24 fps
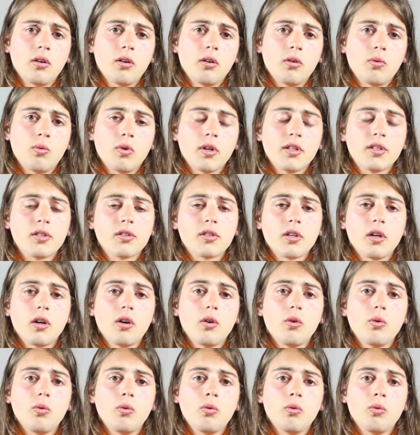was
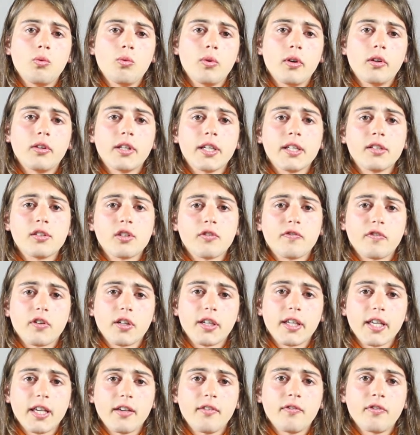so willing to
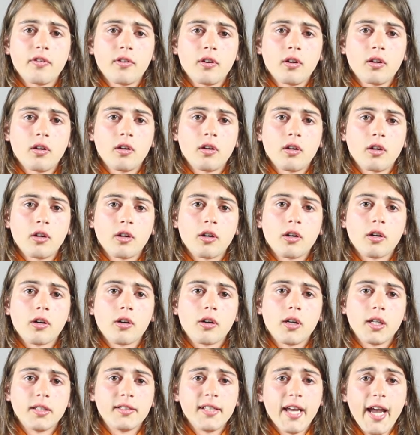forgive her
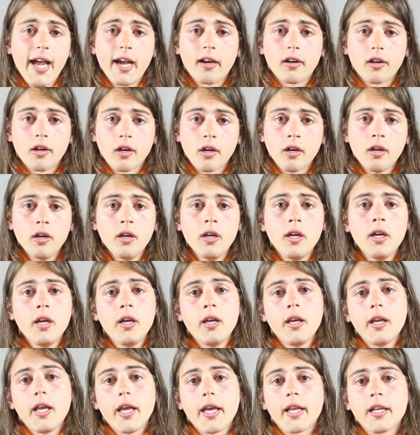attacker,
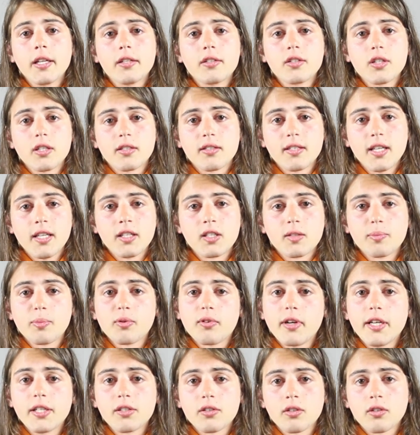and it's just
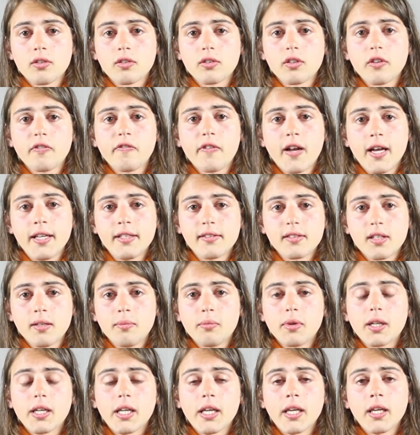inspirational to find
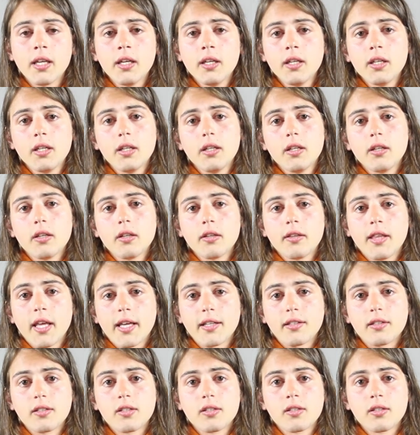somebody
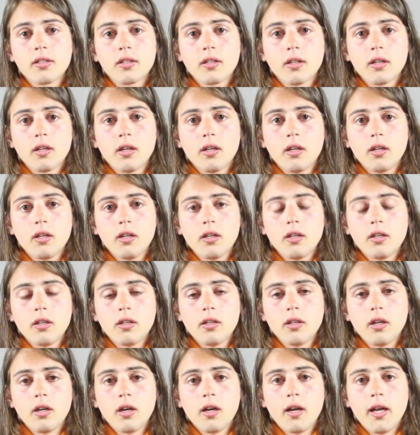that
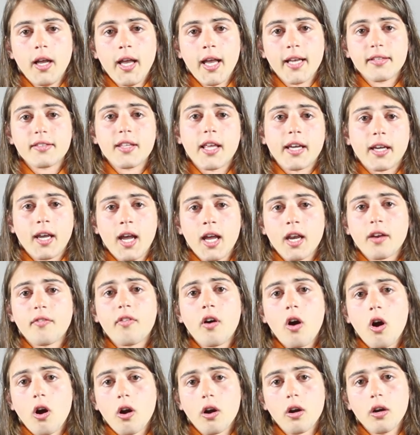has that kind of
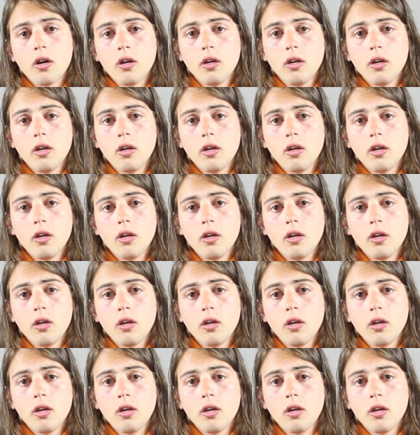heart.